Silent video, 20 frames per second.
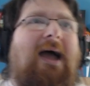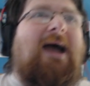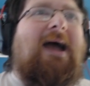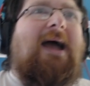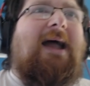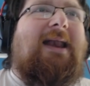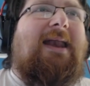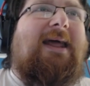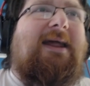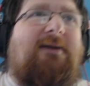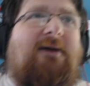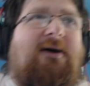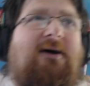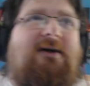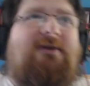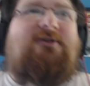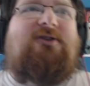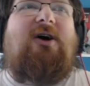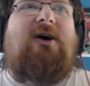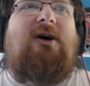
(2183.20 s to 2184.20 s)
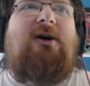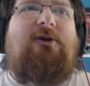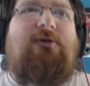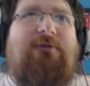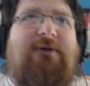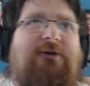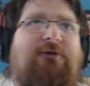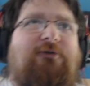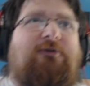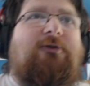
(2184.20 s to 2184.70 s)
Elena, Turk
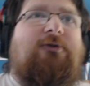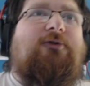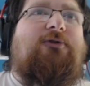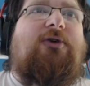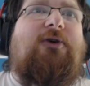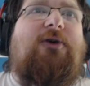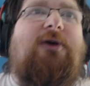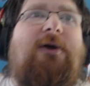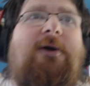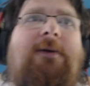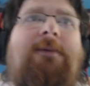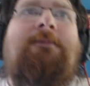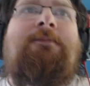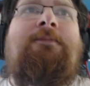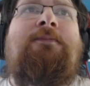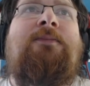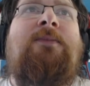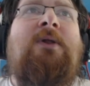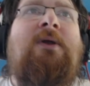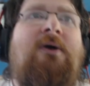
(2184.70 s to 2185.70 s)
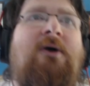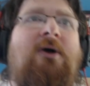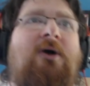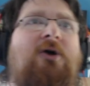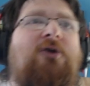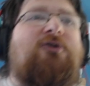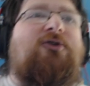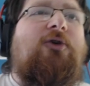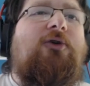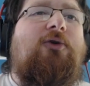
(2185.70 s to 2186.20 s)
Recruit.
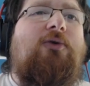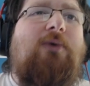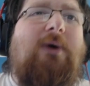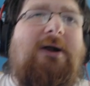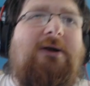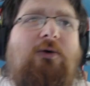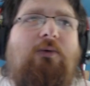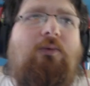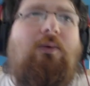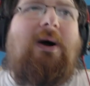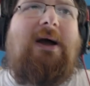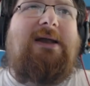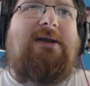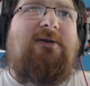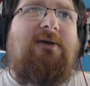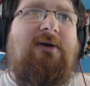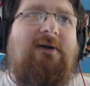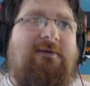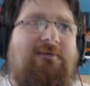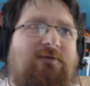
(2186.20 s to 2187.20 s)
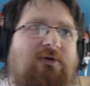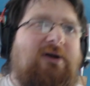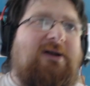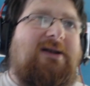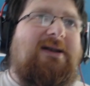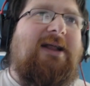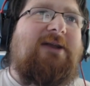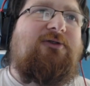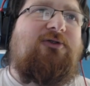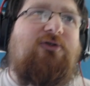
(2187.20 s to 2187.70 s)
2 and a white for a
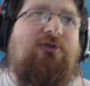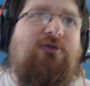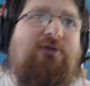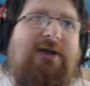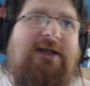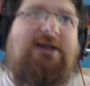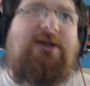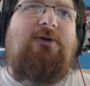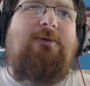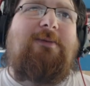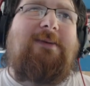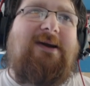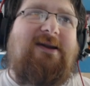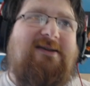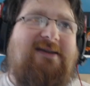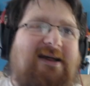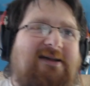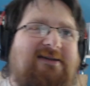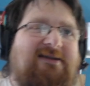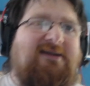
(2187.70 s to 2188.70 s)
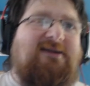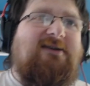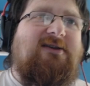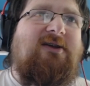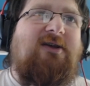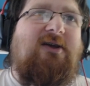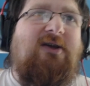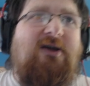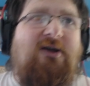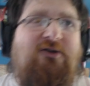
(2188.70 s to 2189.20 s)
legendary human assassin.
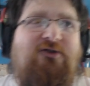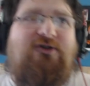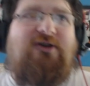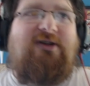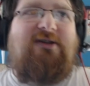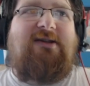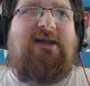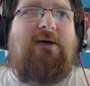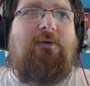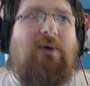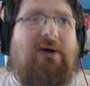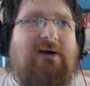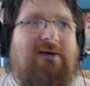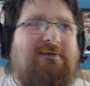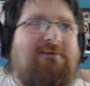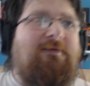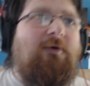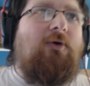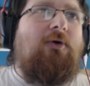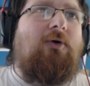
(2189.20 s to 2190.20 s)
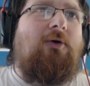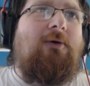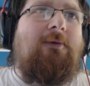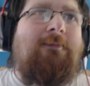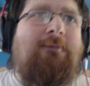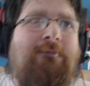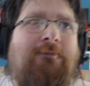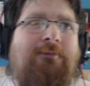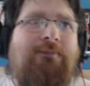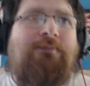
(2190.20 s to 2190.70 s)
She is a 1/4.
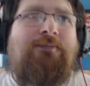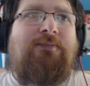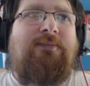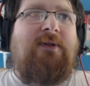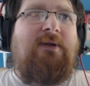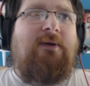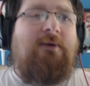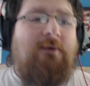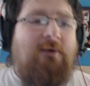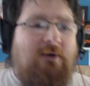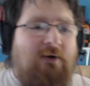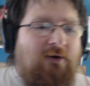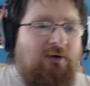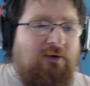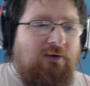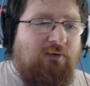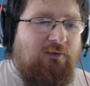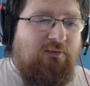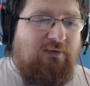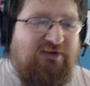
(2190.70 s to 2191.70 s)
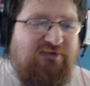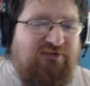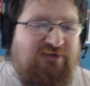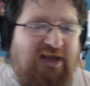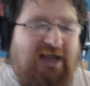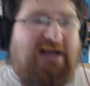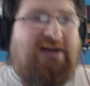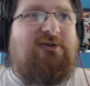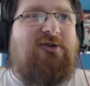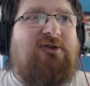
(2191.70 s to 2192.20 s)
When she
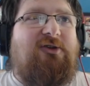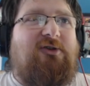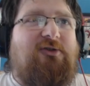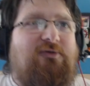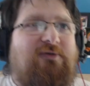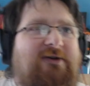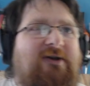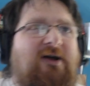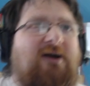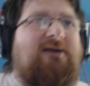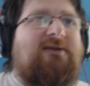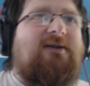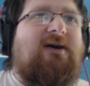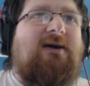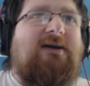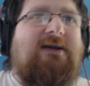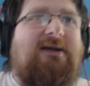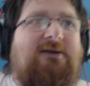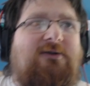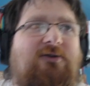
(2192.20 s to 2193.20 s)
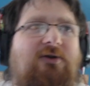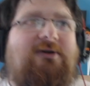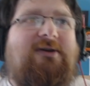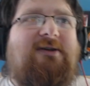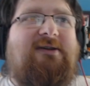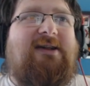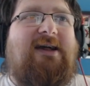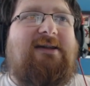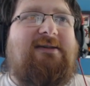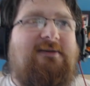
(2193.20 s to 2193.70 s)
enters, return target
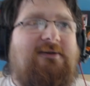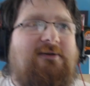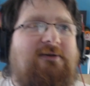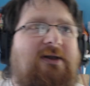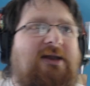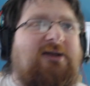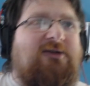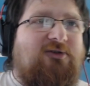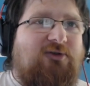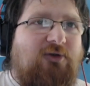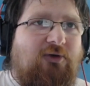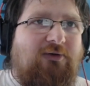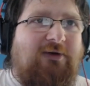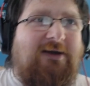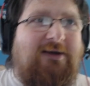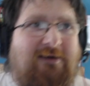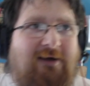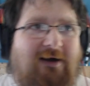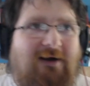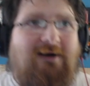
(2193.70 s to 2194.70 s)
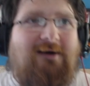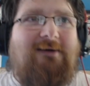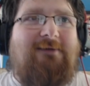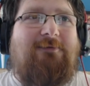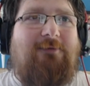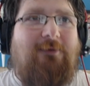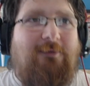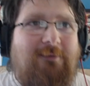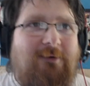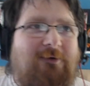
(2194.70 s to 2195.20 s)
non-assassin historic card
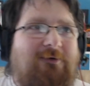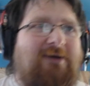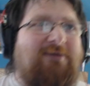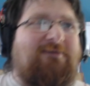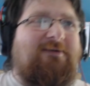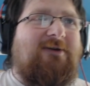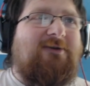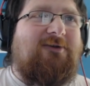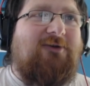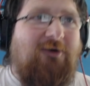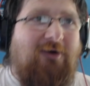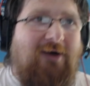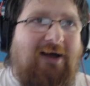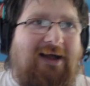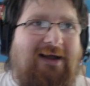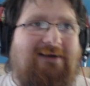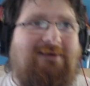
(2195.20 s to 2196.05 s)
from your graveyard to your hand.